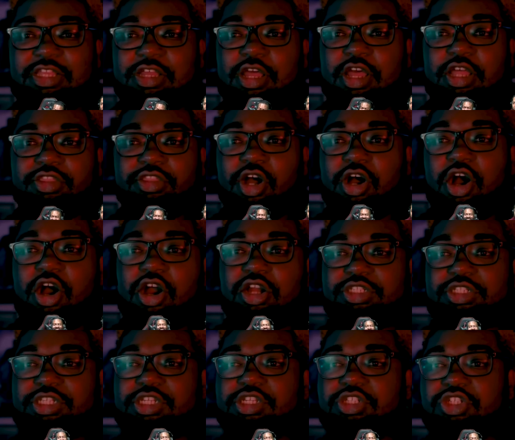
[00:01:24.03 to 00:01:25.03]
touched
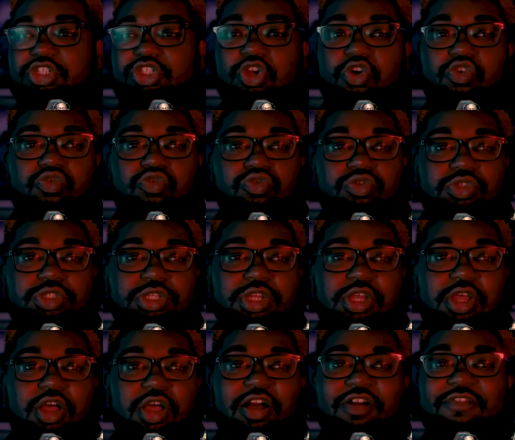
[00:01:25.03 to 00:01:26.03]
the hearts and
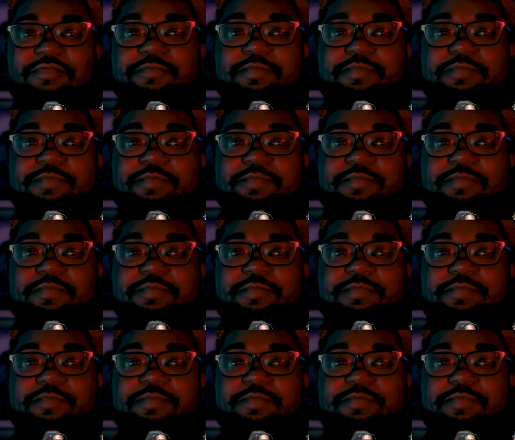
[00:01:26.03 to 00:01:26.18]
souls